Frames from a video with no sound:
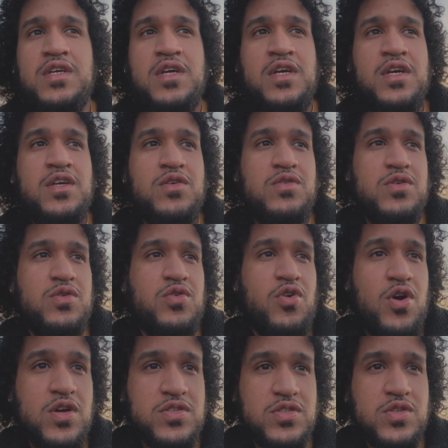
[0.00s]
You know,
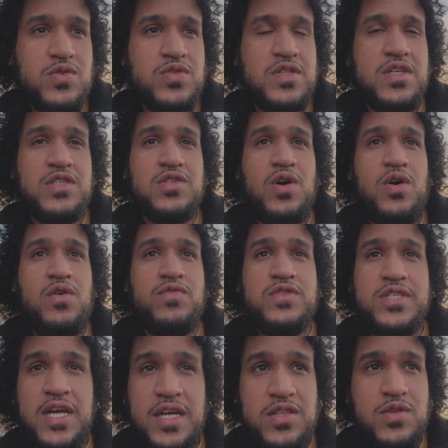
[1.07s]
crossing those things off,
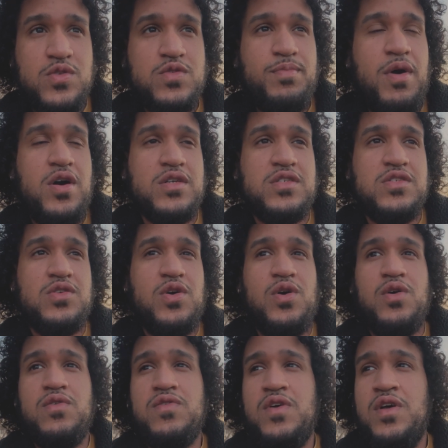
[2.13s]
checking those boxes off,
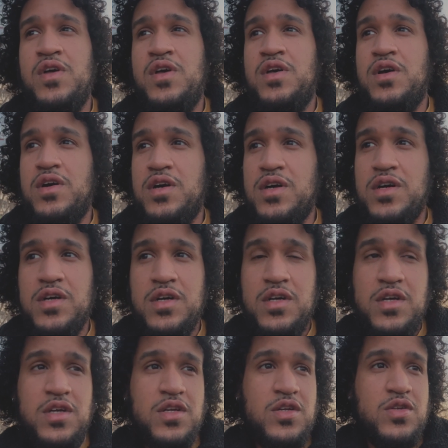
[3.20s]
uh,
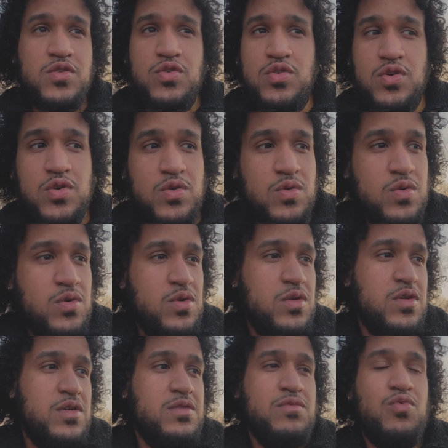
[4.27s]
you know,
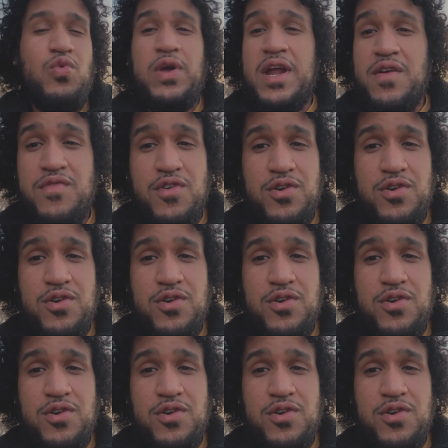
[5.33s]
whatever.